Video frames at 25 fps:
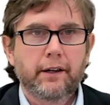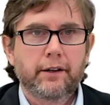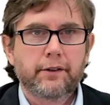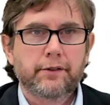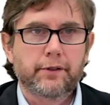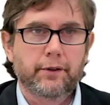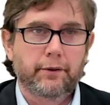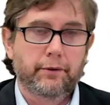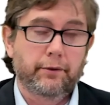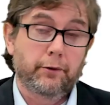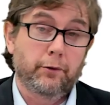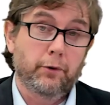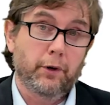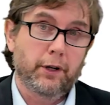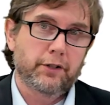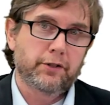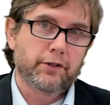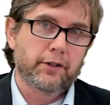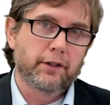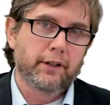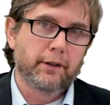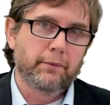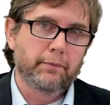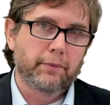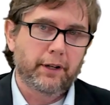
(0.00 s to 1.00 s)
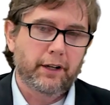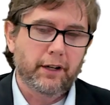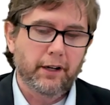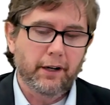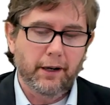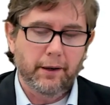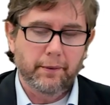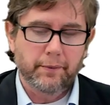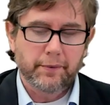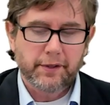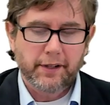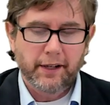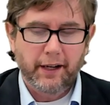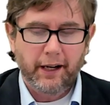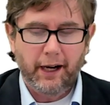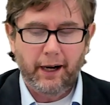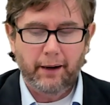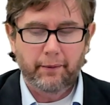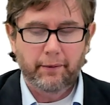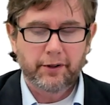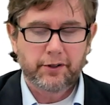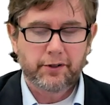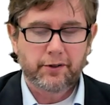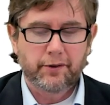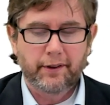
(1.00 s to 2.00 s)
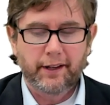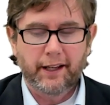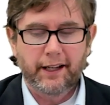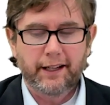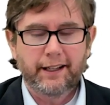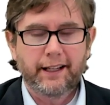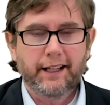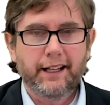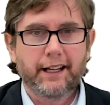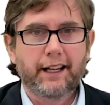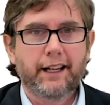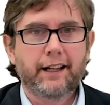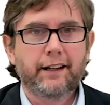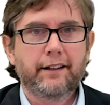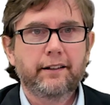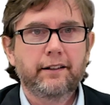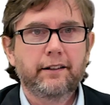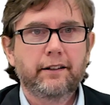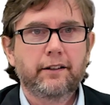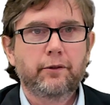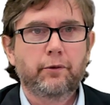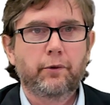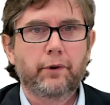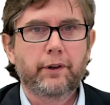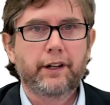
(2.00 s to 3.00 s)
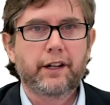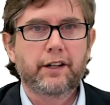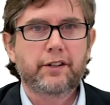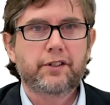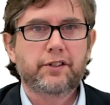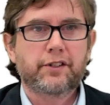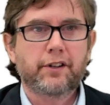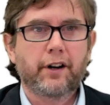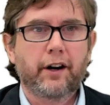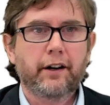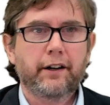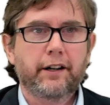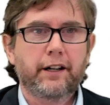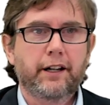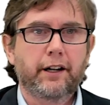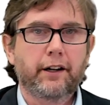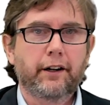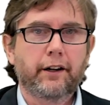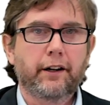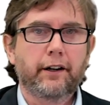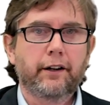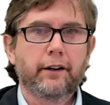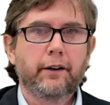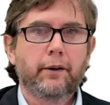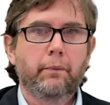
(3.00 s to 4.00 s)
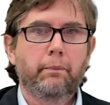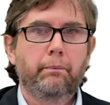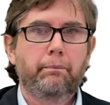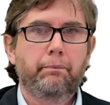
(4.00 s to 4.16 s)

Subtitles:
So the question then becomes, how much do they need when they start here?